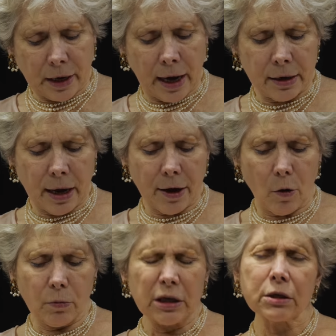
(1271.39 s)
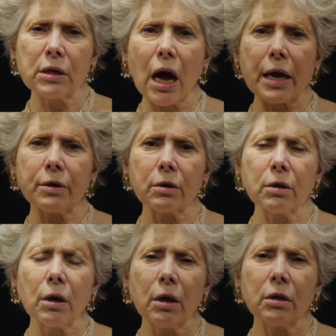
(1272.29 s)
and Naomi Snyder
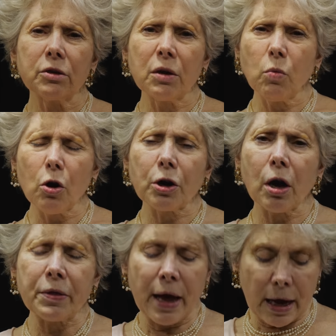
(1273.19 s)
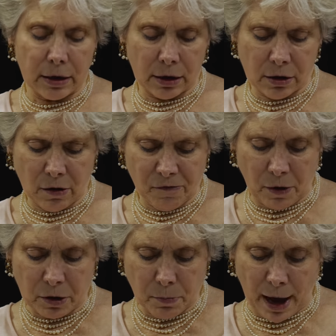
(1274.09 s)
did work on that in their
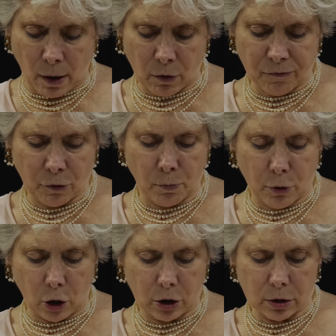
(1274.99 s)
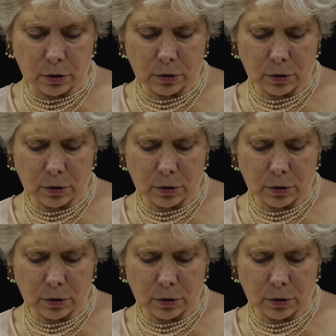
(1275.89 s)
very powerful book.